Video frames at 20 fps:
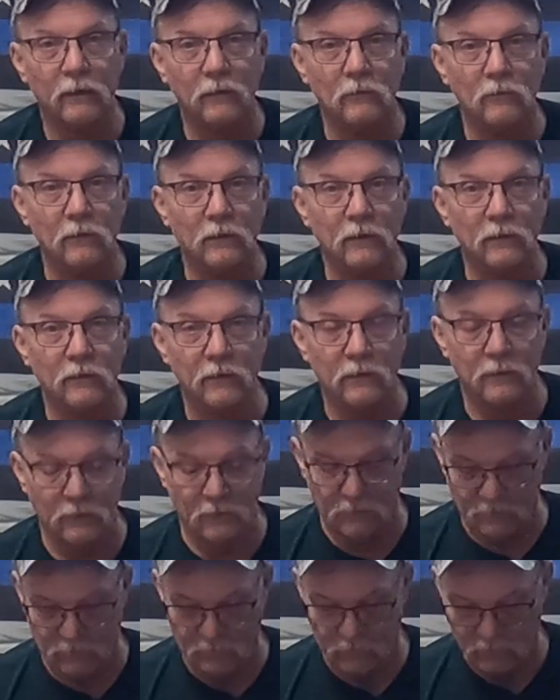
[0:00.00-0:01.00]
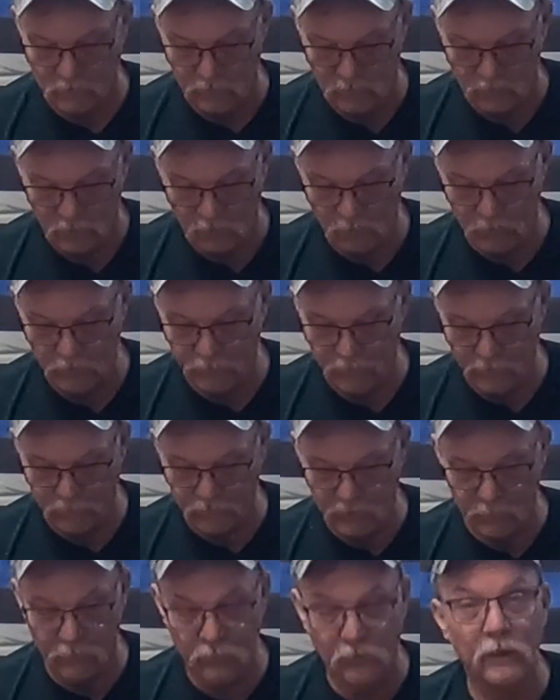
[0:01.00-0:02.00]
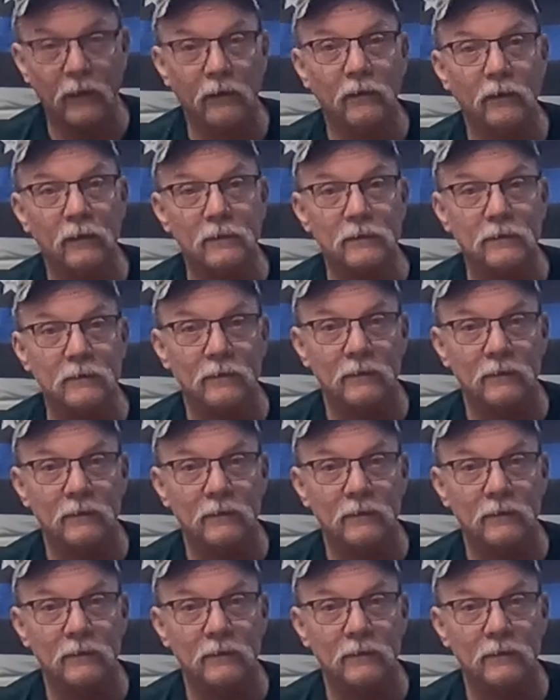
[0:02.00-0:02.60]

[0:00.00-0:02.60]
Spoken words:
and look at the 350 playlist.